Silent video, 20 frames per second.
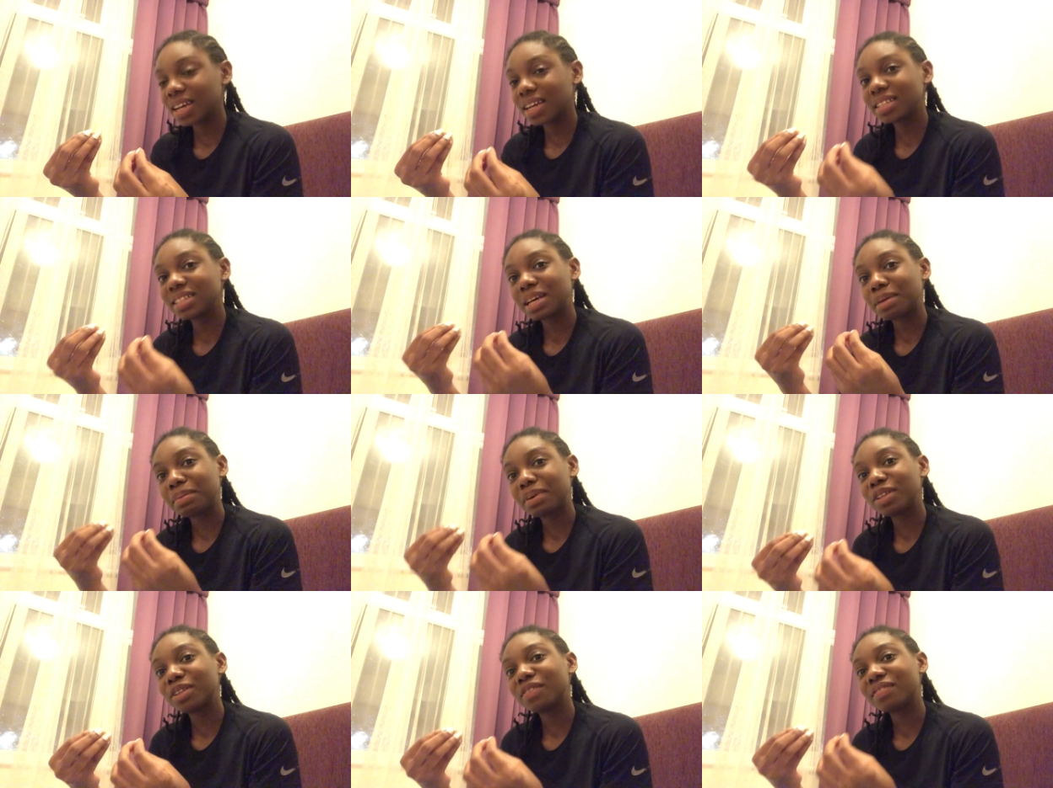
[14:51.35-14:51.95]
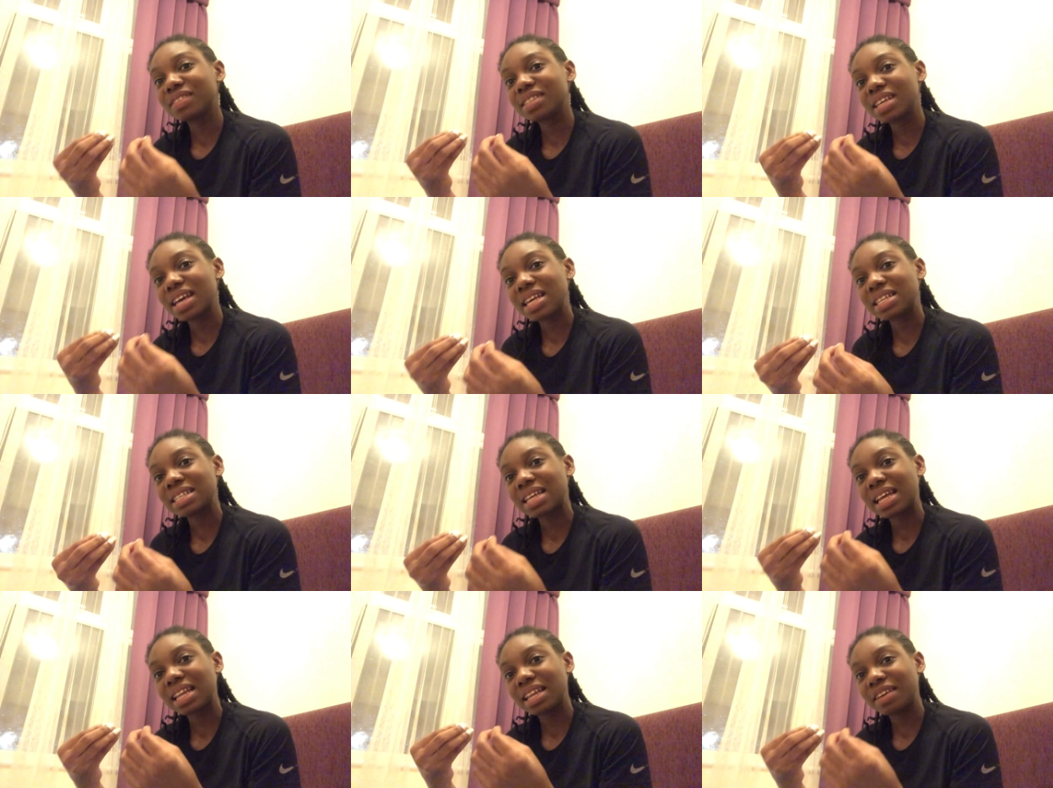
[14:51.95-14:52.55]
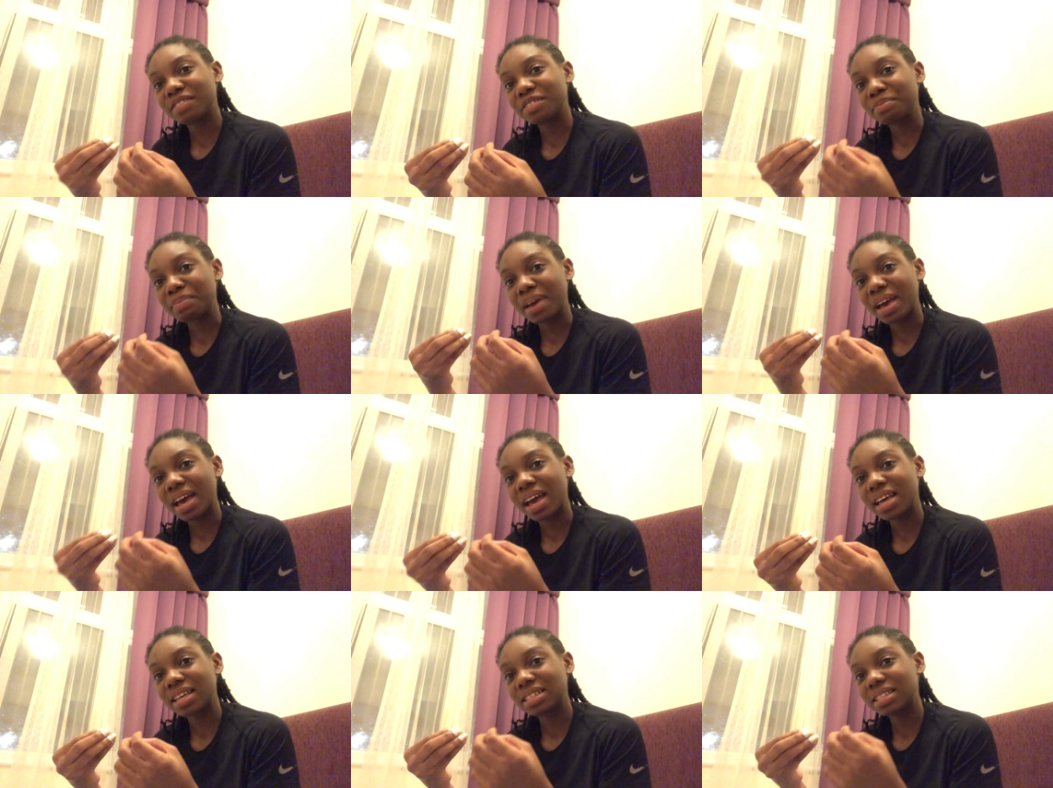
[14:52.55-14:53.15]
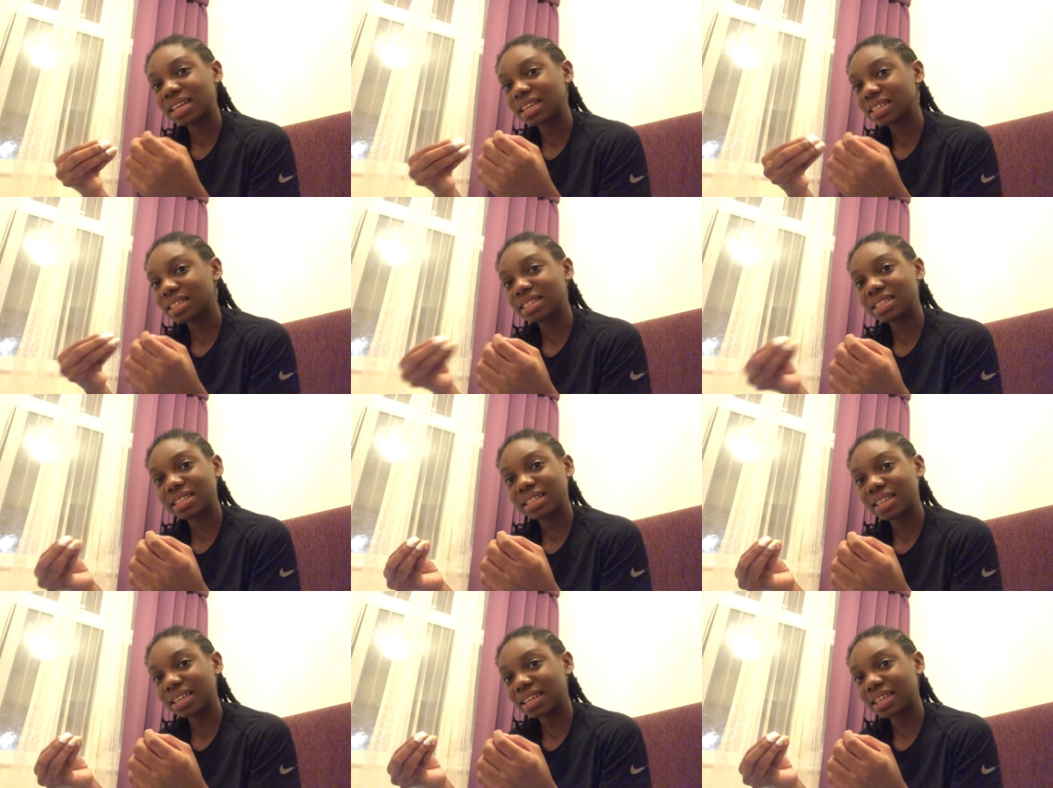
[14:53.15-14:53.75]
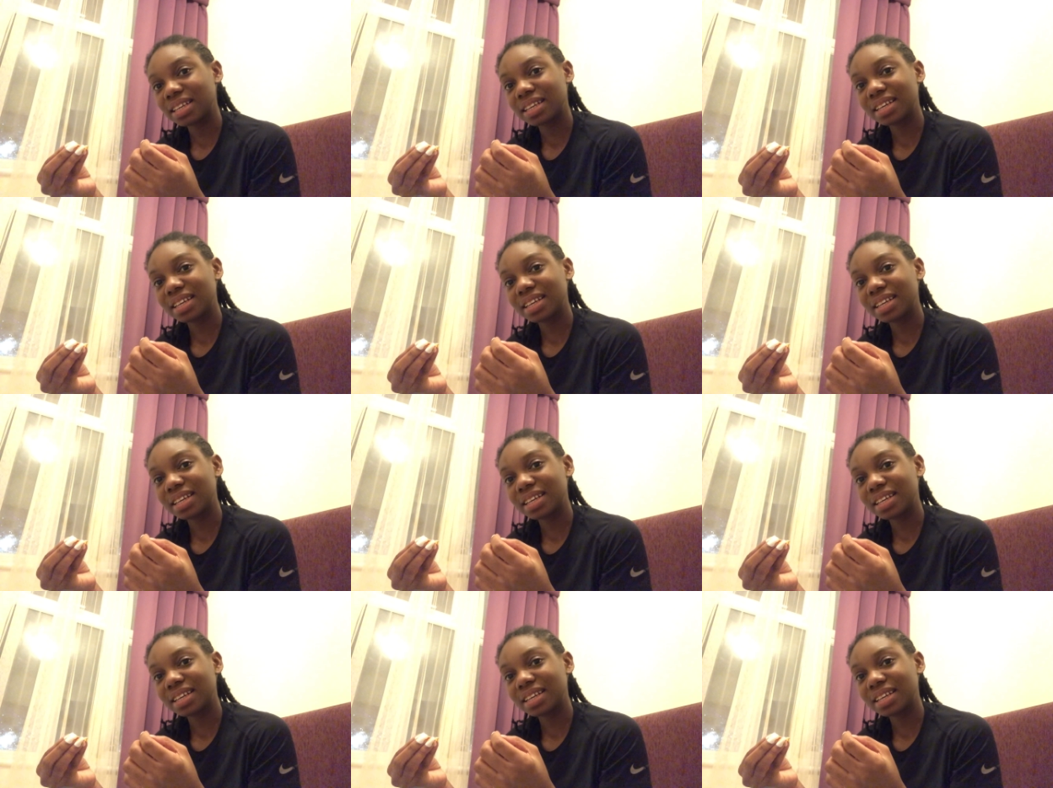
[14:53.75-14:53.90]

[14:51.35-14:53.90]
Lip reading: The amount of tears that left my eyes yesterday,